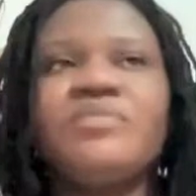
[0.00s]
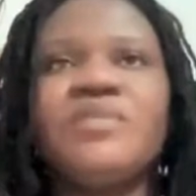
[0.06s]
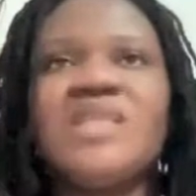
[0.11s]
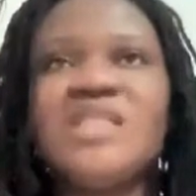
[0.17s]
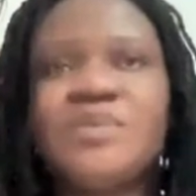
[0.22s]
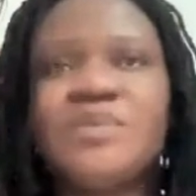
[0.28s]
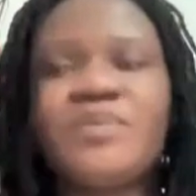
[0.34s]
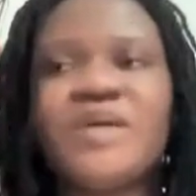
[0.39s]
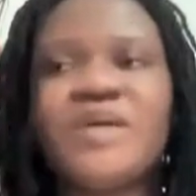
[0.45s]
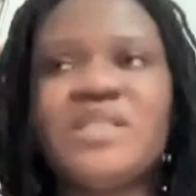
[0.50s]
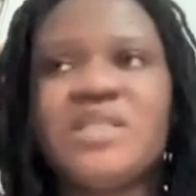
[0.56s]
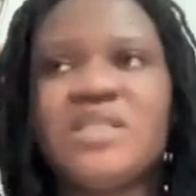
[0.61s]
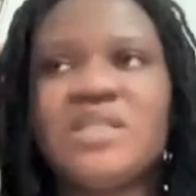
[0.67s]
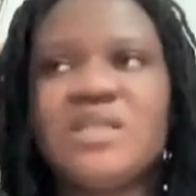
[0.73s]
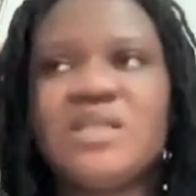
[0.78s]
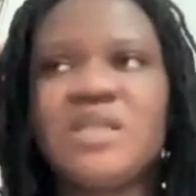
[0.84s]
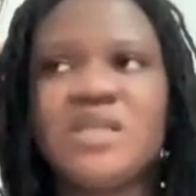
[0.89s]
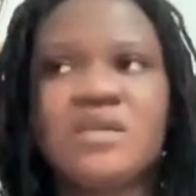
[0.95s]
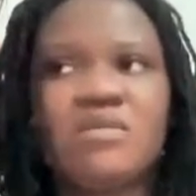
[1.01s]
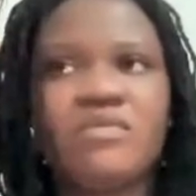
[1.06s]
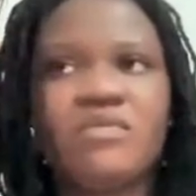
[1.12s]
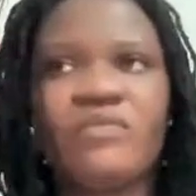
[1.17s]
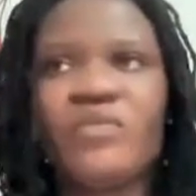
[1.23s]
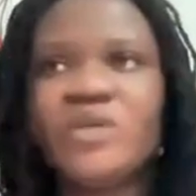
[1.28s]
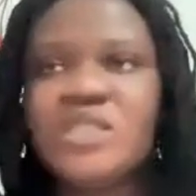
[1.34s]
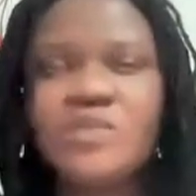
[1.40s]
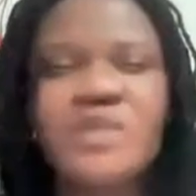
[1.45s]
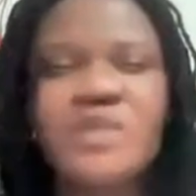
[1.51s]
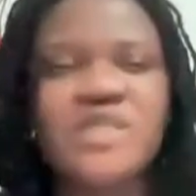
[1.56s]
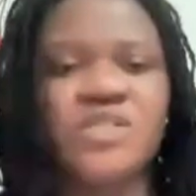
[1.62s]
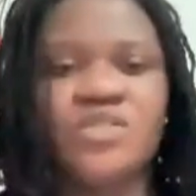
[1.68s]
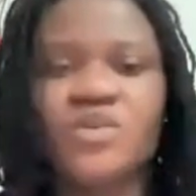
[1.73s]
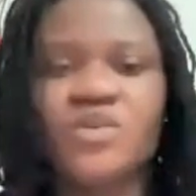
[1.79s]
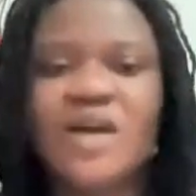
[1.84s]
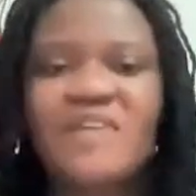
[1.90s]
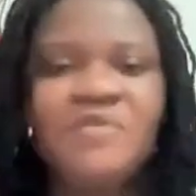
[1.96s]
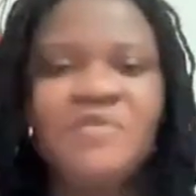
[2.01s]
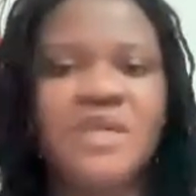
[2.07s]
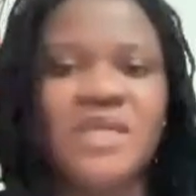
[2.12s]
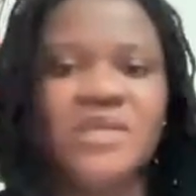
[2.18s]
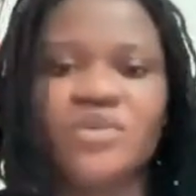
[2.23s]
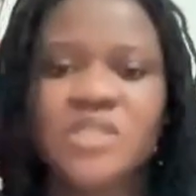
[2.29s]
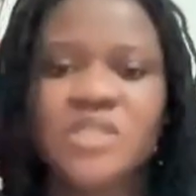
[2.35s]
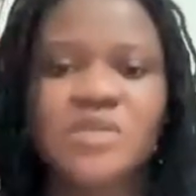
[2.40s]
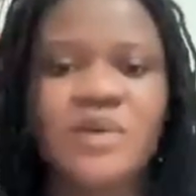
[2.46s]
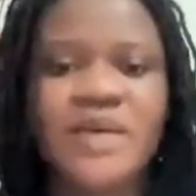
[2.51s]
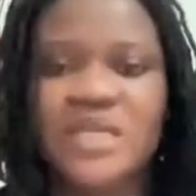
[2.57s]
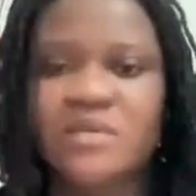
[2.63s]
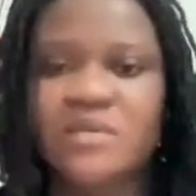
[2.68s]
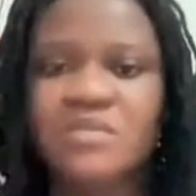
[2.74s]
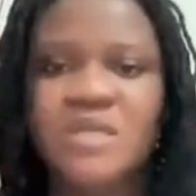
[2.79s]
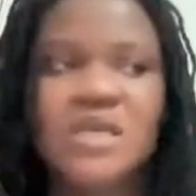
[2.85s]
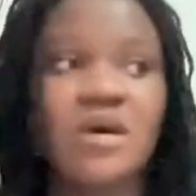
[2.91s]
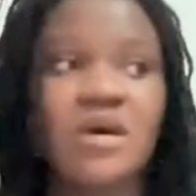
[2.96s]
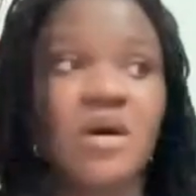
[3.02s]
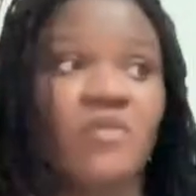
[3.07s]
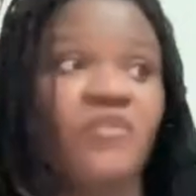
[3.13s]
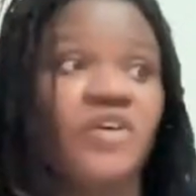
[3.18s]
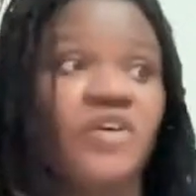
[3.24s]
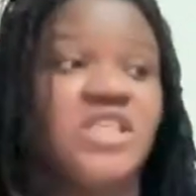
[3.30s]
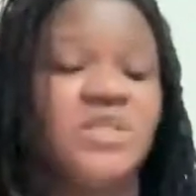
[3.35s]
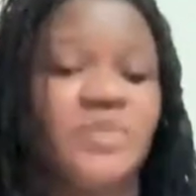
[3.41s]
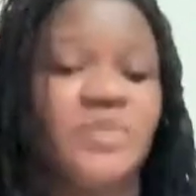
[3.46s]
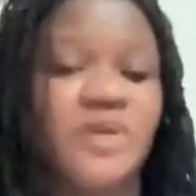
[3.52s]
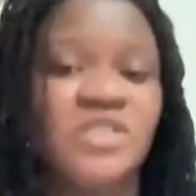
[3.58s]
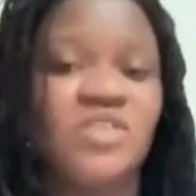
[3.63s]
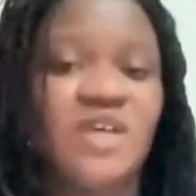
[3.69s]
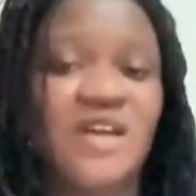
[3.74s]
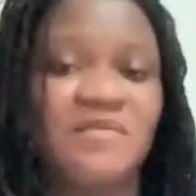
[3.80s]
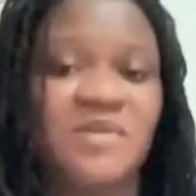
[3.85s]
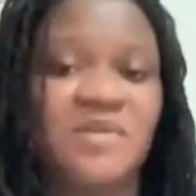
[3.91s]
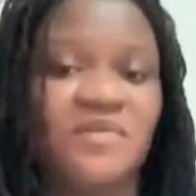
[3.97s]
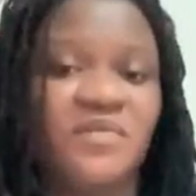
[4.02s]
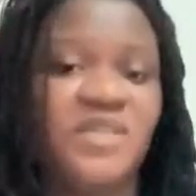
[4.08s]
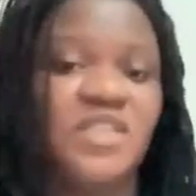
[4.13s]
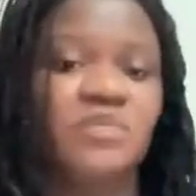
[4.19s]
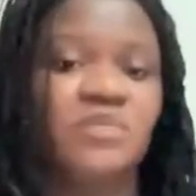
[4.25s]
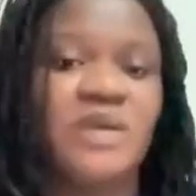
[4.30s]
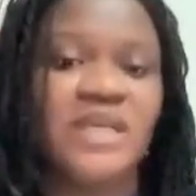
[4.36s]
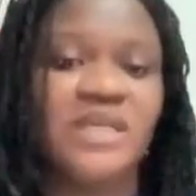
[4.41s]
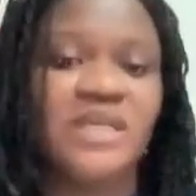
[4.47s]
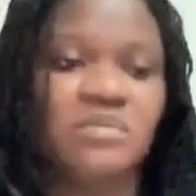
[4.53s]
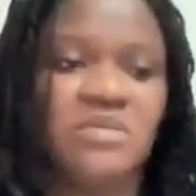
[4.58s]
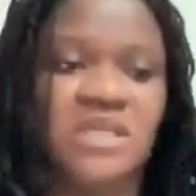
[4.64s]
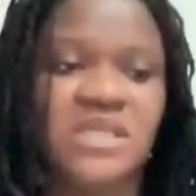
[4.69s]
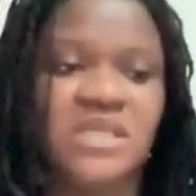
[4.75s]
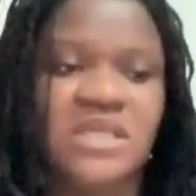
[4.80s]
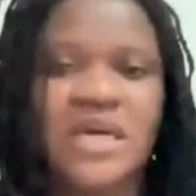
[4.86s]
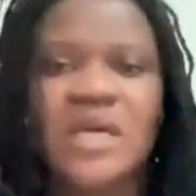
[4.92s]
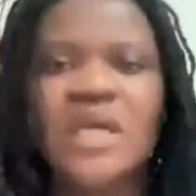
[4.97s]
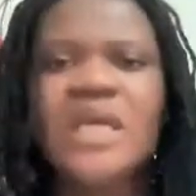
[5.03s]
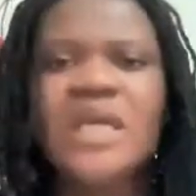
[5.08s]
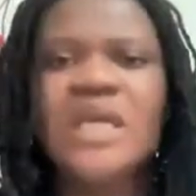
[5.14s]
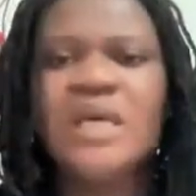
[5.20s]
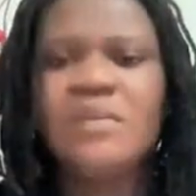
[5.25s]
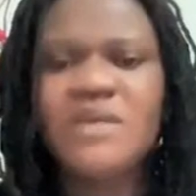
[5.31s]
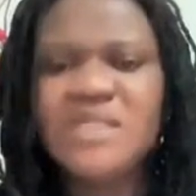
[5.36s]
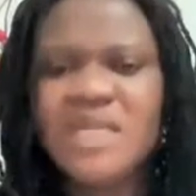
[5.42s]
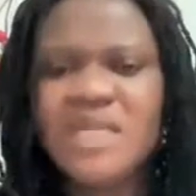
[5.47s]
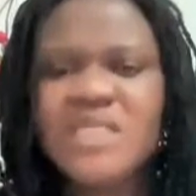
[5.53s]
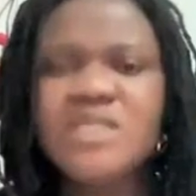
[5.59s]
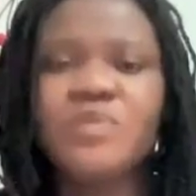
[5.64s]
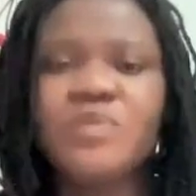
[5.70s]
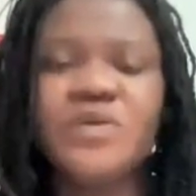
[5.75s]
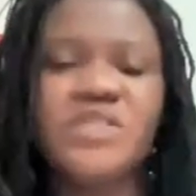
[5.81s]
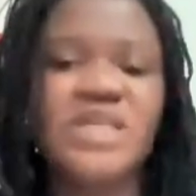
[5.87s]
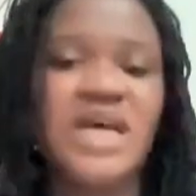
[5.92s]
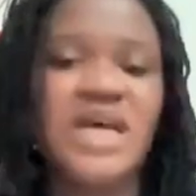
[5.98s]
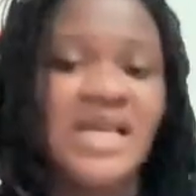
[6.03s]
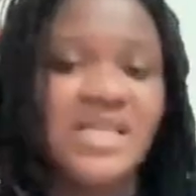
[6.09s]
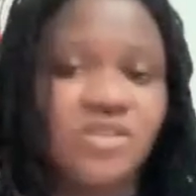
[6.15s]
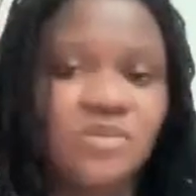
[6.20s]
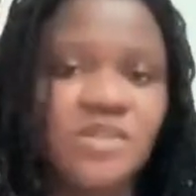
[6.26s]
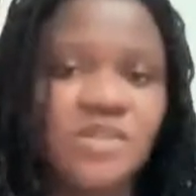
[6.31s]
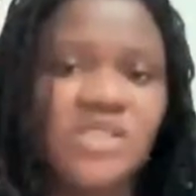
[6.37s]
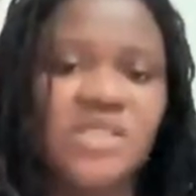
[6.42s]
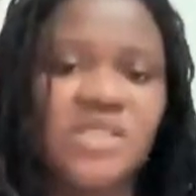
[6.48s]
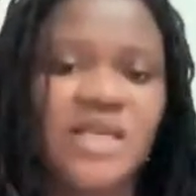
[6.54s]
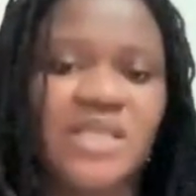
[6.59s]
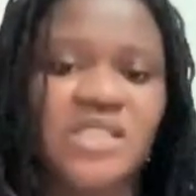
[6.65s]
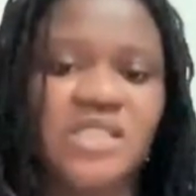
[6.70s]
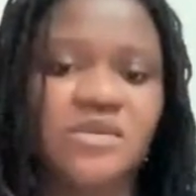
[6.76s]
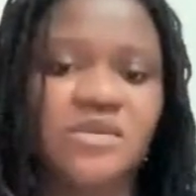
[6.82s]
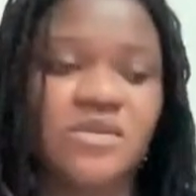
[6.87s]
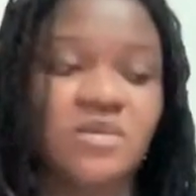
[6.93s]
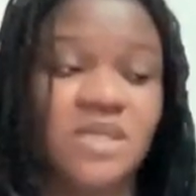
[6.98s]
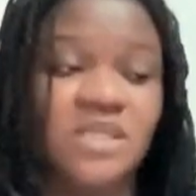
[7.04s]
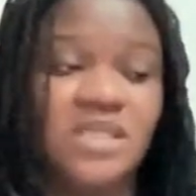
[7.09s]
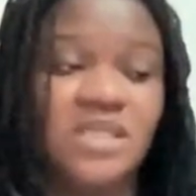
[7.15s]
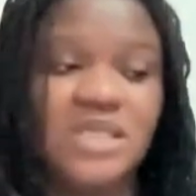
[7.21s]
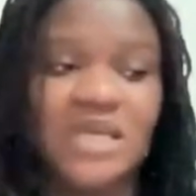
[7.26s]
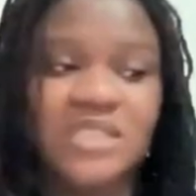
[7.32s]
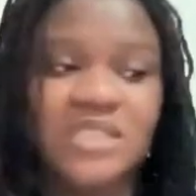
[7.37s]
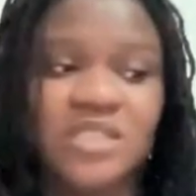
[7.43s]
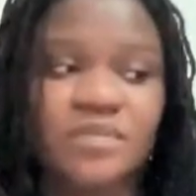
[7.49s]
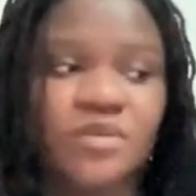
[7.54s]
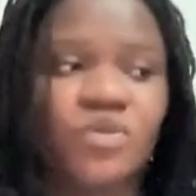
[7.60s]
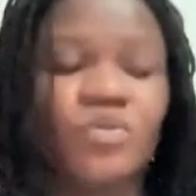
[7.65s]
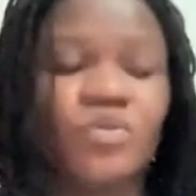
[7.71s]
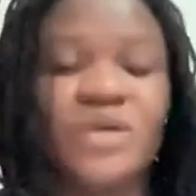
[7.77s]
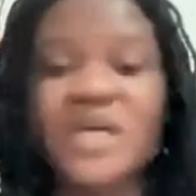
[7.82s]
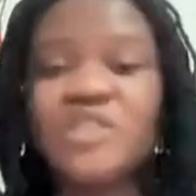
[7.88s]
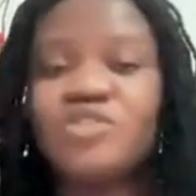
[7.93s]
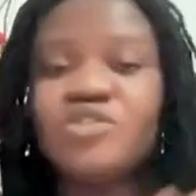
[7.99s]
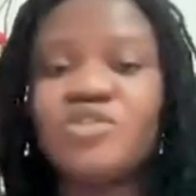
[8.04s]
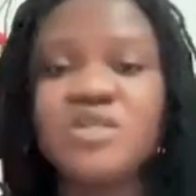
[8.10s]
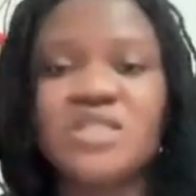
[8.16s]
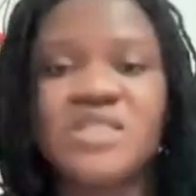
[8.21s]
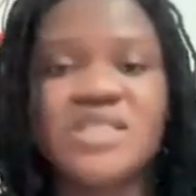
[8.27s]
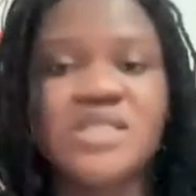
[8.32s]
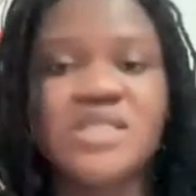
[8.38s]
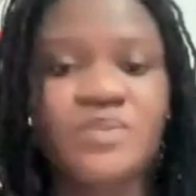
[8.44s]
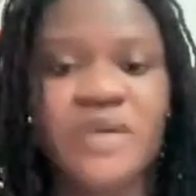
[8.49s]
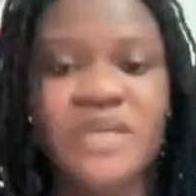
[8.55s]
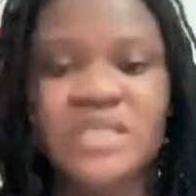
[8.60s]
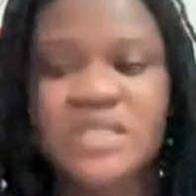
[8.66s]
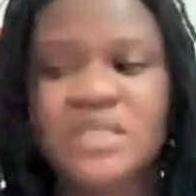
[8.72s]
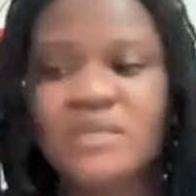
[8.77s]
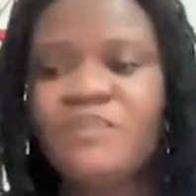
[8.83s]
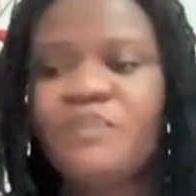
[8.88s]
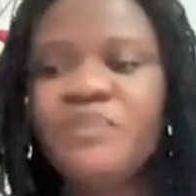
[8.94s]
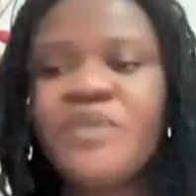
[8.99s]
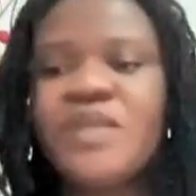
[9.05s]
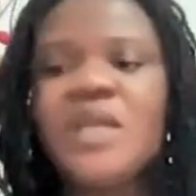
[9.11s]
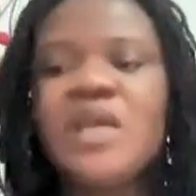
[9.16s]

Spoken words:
for this person to have been endorsed by the media, or for this person to have been featured by the media, it means that this person has something tangible. We can trust this person.